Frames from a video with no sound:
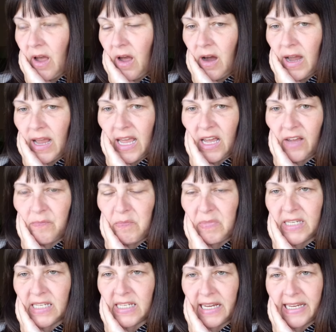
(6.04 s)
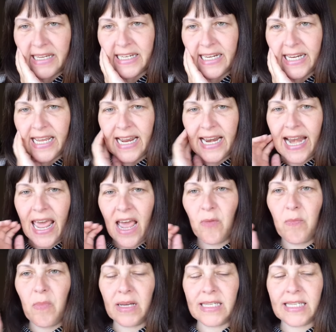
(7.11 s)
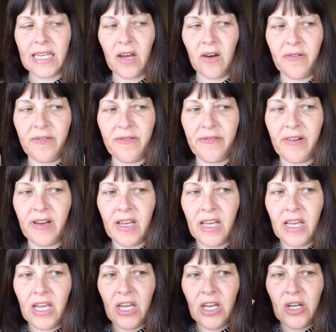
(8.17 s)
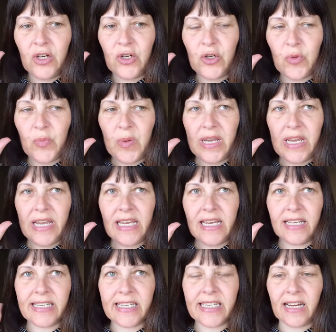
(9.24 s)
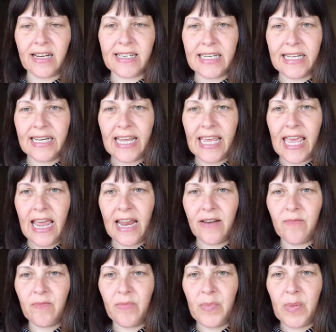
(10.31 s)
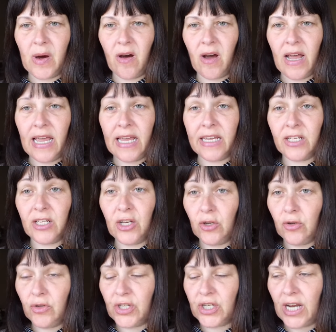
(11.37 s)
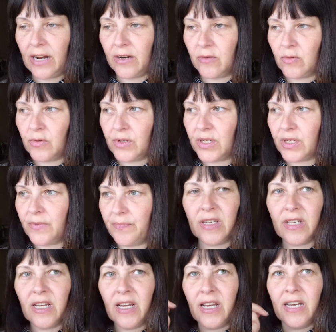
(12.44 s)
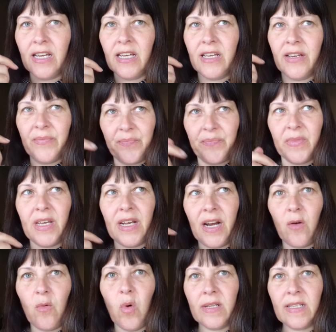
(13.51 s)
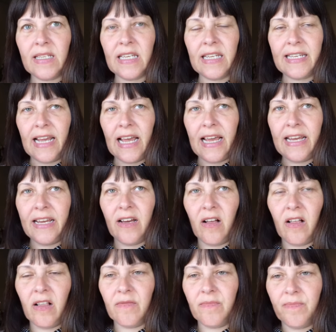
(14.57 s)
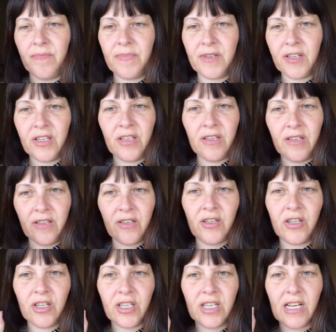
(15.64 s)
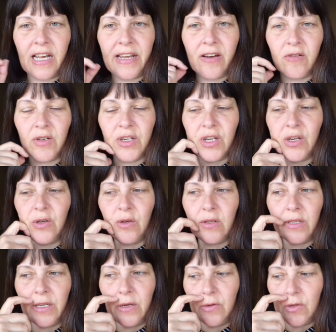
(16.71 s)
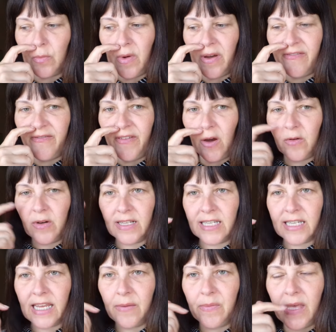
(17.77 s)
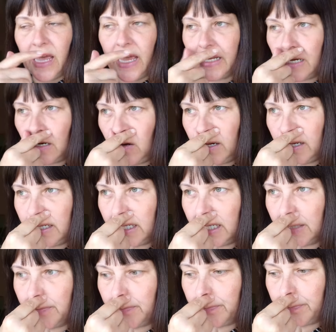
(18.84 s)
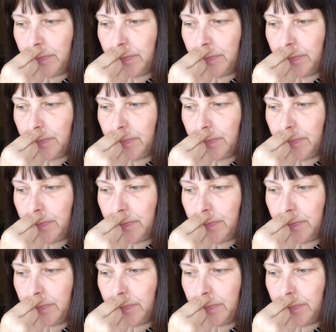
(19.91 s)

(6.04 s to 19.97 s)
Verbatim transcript: I have mistakenly allowed myself to be sucked in again by news channels. You know, once a day I'll just click onto Google News on my phone and skim the headlines.